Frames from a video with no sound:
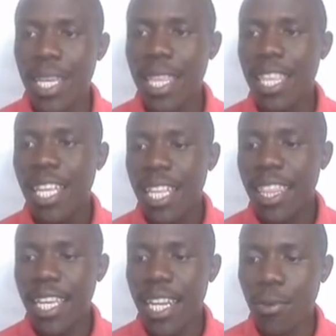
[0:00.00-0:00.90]
with.
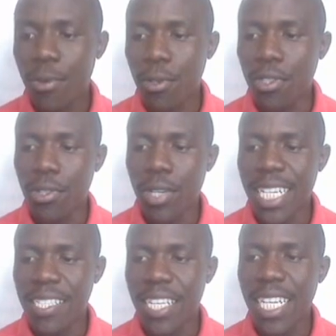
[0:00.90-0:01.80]
Then I will continue
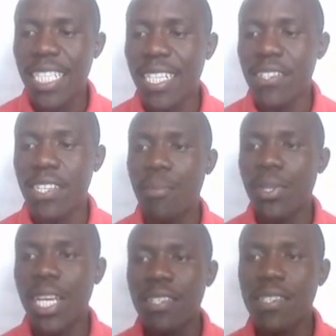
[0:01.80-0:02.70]
and select the
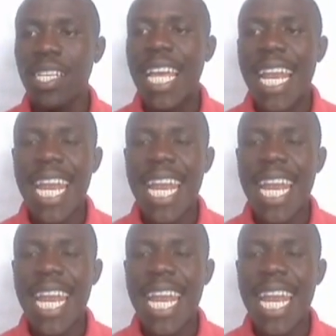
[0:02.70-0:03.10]
recipients.